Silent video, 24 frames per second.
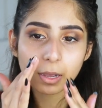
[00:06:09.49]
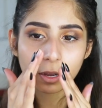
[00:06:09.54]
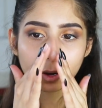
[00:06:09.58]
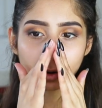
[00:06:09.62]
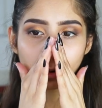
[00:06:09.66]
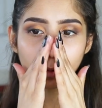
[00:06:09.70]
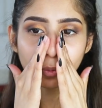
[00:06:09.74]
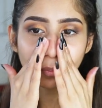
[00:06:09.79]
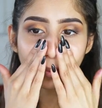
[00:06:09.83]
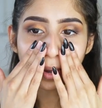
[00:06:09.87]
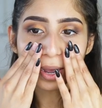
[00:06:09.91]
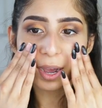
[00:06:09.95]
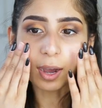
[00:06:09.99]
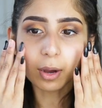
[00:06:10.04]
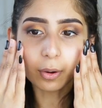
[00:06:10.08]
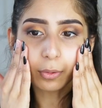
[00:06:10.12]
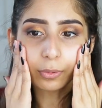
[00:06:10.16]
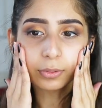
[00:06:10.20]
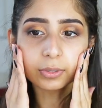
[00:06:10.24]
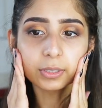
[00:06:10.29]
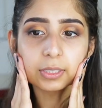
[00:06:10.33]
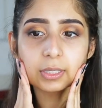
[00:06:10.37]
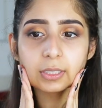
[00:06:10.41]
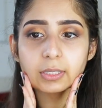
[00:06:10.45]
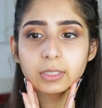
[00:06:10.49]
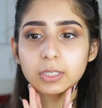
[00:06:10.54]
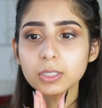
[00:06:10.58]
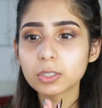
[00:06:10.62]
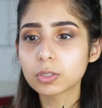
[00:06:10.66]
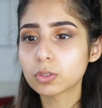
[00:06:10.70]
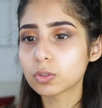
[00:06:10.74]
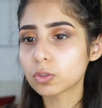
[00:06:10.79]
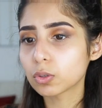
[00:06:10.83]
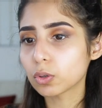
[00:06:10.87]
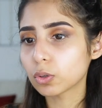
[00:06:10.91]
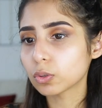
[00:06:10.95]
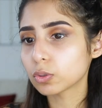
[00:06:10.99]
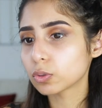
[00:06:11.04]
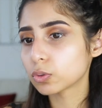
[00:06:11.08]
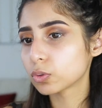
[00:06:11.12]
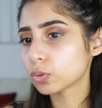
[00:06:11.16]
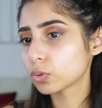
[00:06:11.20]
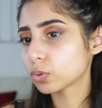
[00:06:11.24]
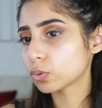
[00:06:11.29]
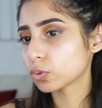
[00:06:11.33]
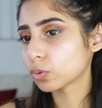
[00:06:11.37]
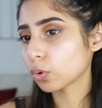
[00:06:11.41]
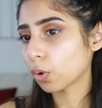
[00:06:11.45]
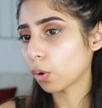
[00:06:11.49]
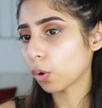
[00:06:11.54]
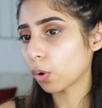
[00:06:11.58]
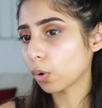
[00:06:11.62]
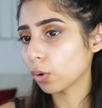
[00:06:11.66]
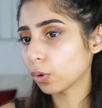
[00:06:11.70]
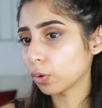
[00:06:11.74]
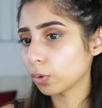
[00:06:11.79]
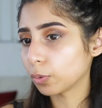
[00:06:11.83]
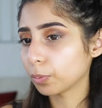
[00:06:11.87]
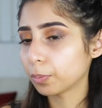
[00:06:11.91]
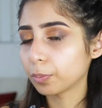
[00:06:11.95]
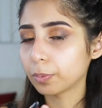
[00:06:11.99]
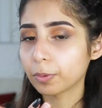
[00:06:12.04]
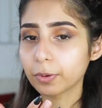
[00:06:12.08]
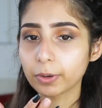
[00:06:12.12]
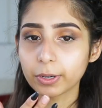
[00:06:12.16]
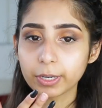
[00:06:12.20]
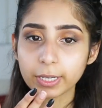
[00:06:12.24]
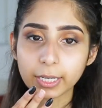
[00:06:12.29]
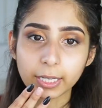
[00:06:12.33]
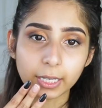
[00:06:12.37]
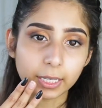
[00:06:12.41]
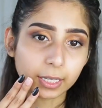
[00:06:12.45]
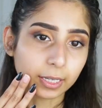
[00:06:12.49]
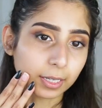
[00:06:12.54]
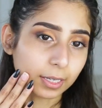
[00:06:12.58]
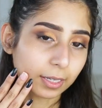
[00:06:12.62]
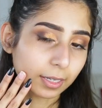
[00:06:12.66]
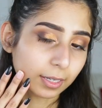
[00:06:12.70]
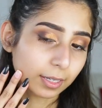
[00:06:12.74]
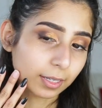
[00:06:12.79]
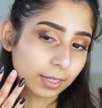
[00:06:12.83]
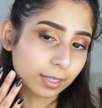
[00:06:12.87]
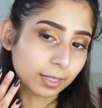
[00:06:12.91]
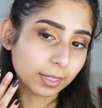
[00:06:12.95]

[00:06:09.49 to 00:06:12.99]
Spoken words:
Oh wow, this is so pretty.